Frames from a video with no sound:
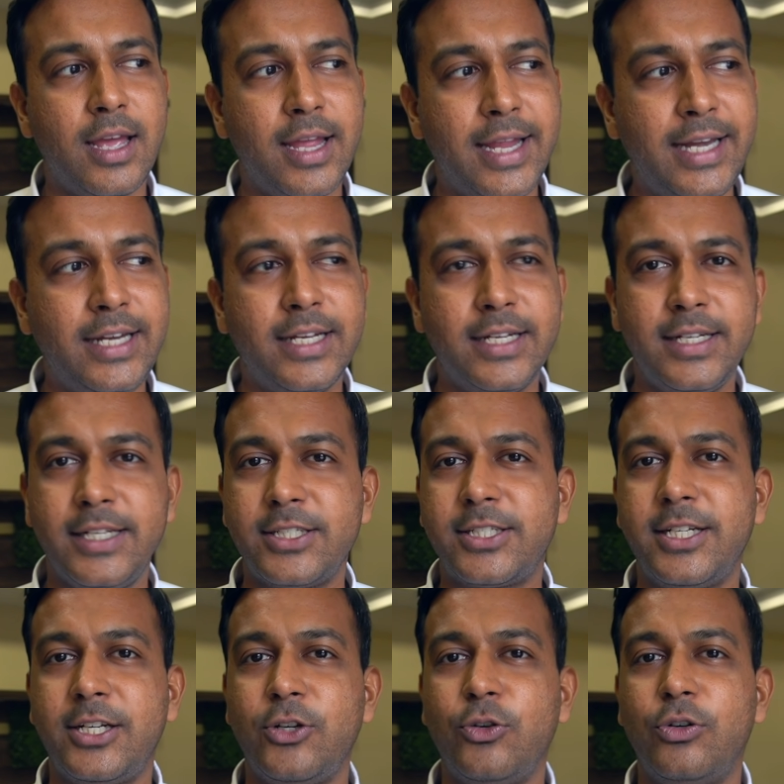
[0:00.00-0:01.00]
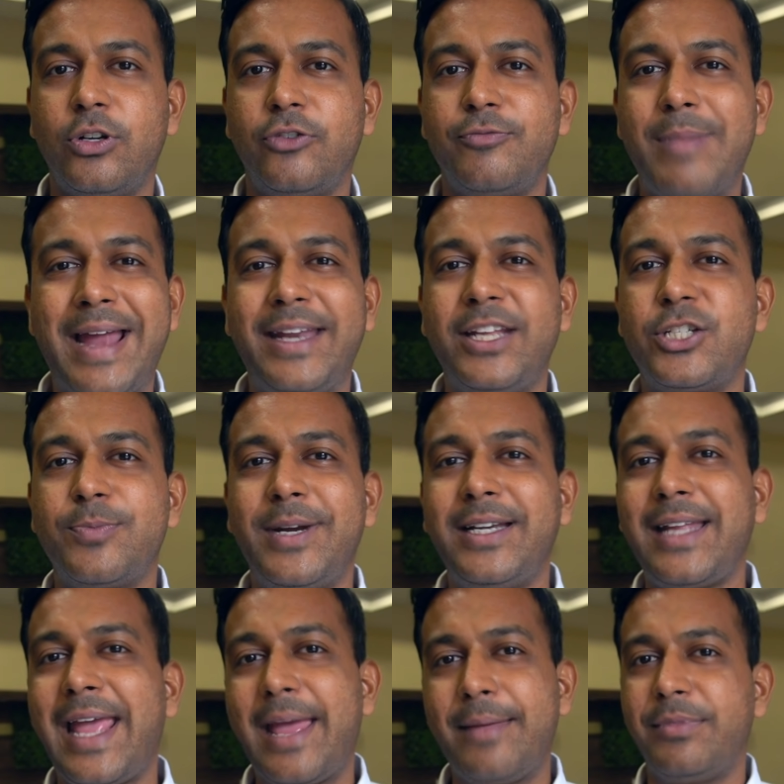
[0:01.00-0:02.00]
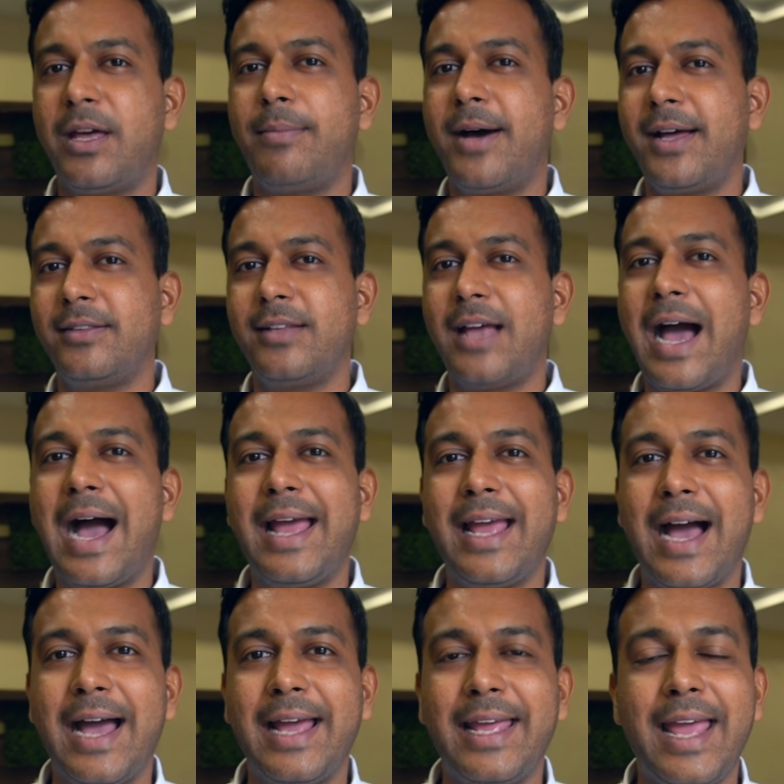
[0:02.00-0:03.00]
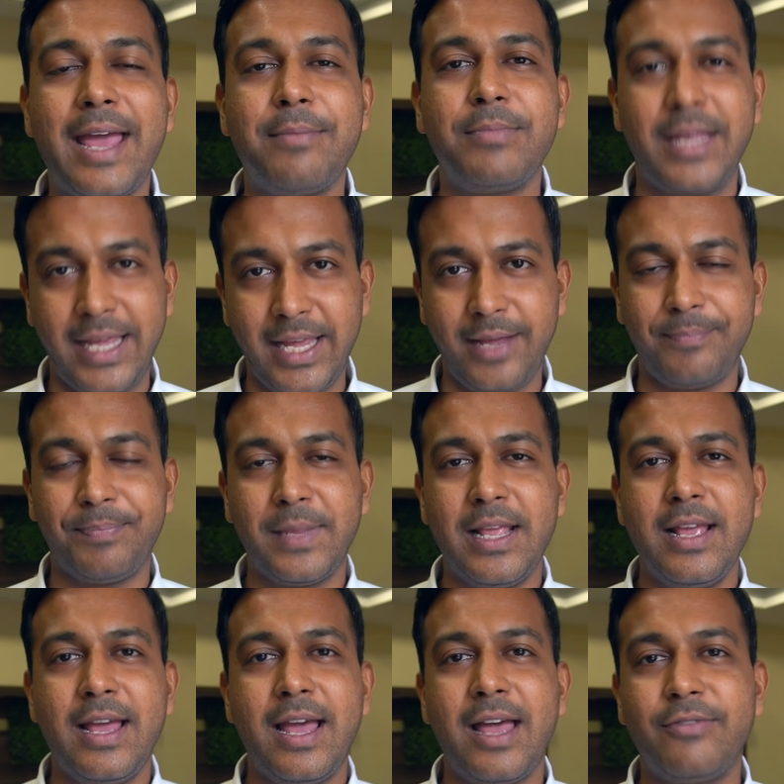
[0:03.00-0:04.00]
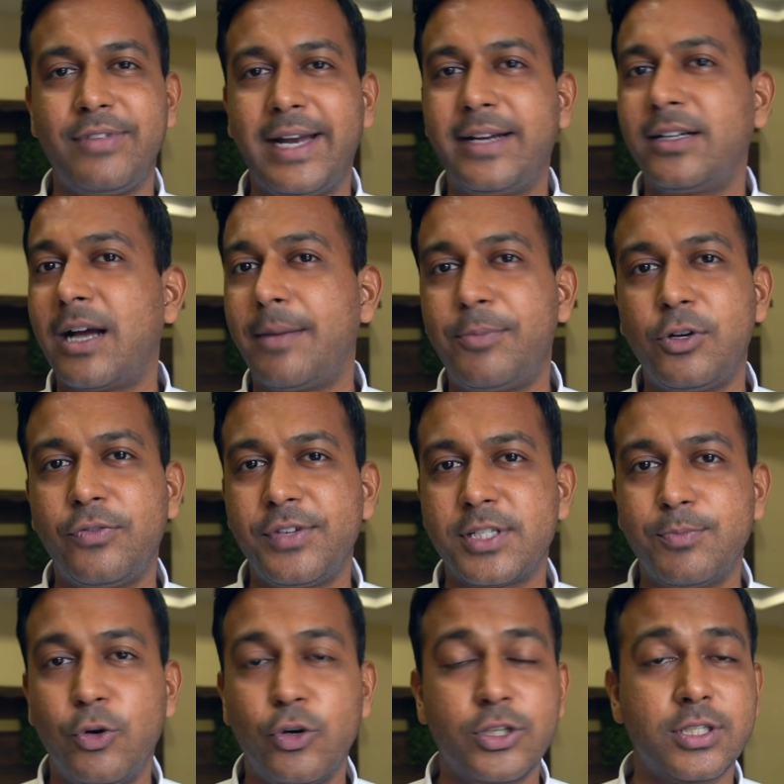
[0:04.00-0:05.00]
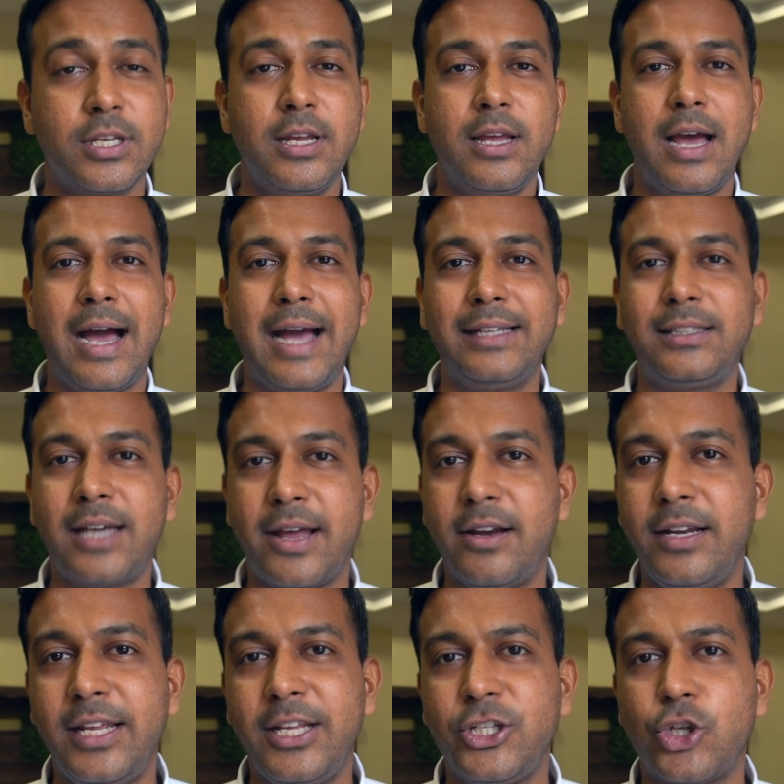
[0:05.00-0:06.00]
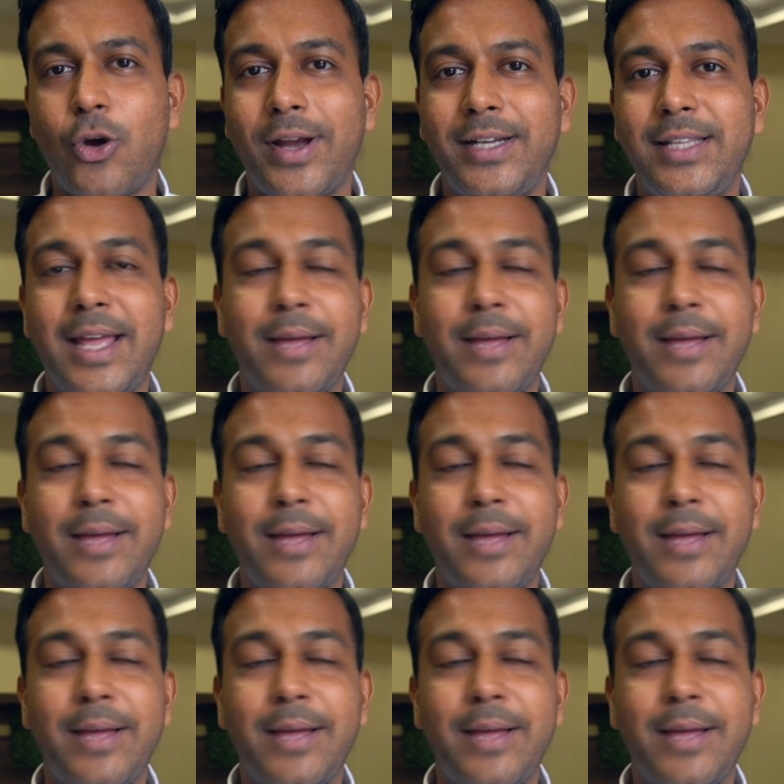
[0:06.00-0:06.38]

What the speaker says: Indian Institute of Management, Ahmedabad, IIMA. I've read a couple of his books. I thoroughly enjoyed